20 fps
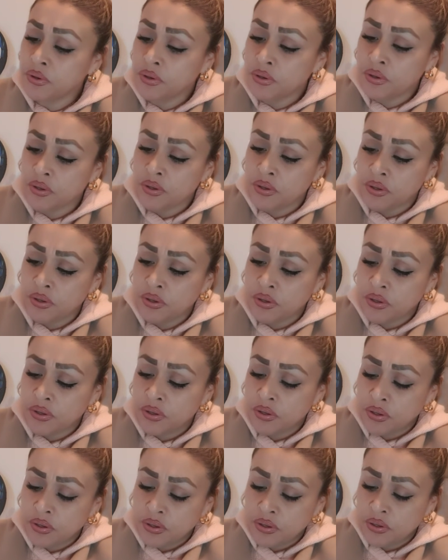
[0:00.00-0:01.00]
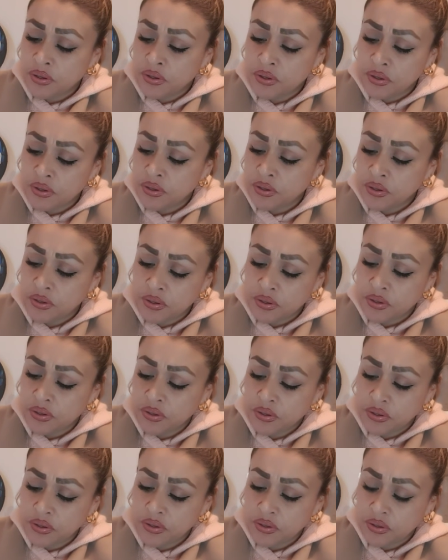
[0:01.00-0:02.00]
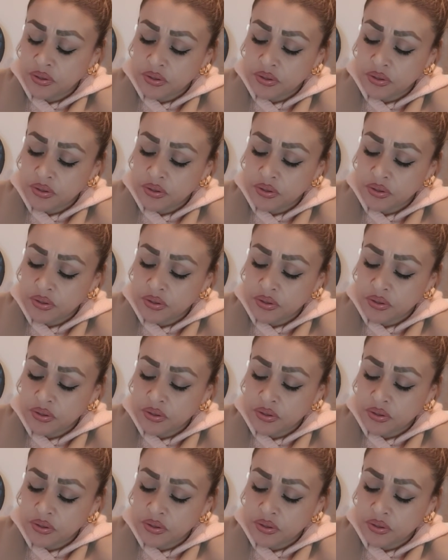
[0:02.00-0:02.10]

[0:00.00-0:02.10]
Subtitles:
(no one is talking)